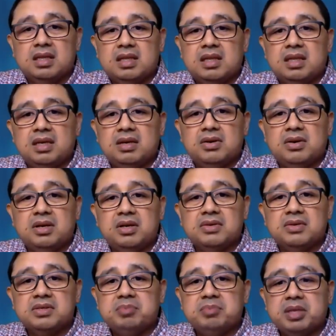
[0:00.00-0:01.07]
the audio
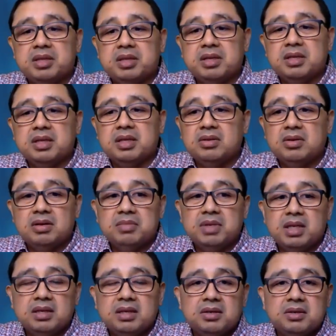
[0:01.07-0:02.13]
splitter that
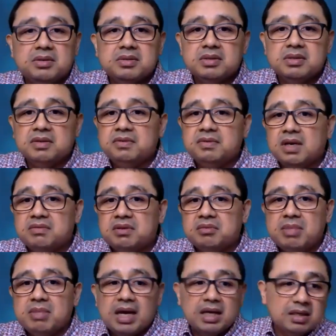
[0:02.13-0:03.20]
normally goes, if you have a
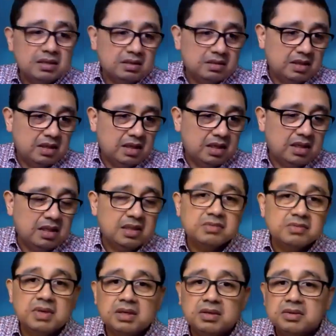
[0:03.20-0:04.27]
Mac, this
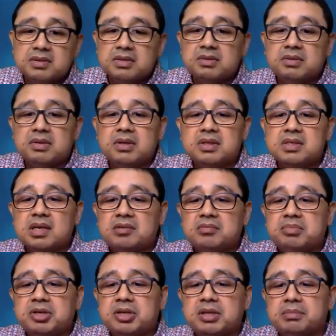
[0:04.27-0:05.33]
one goes into your
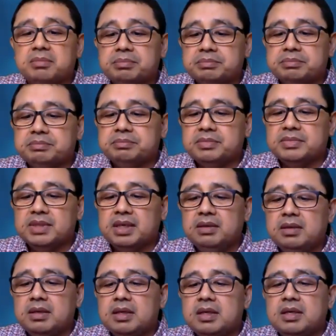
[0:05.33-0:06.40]
sound port. Okay,
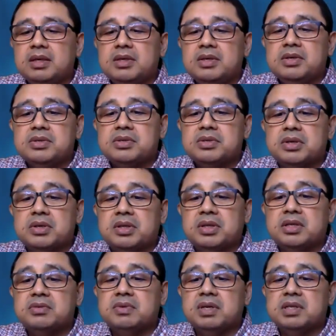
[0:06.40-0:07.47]
so
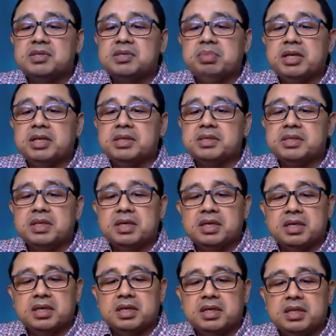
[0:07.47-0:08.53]
this one splits
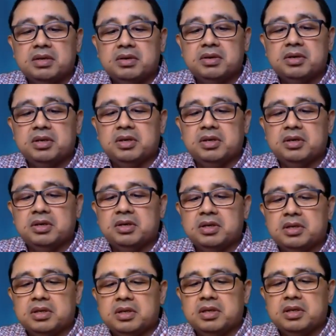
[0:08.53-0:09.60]
the audio
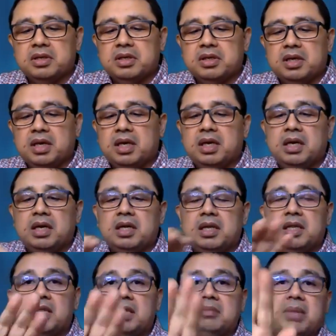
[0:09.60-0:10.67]

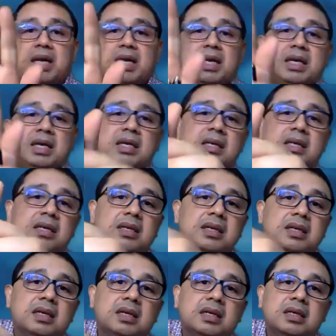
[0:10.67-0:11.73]
and the mic.
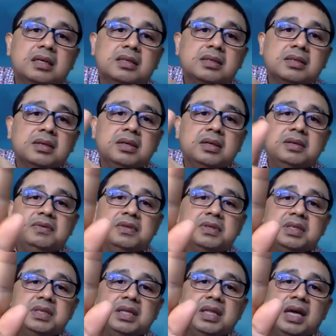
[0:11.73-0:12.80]
So if you
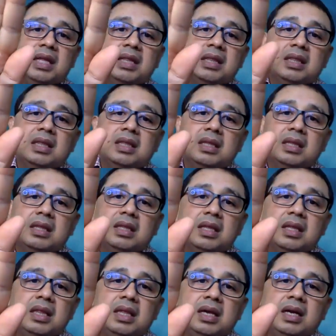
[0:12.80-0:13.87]
see that,
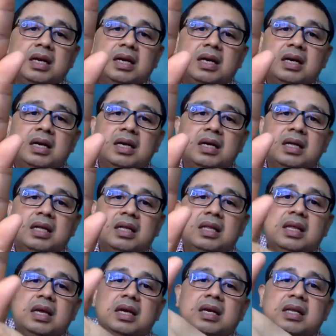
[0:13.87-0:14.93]
there
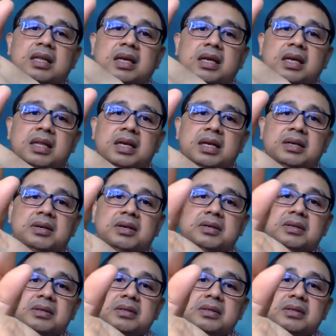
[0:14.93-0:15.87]
you go.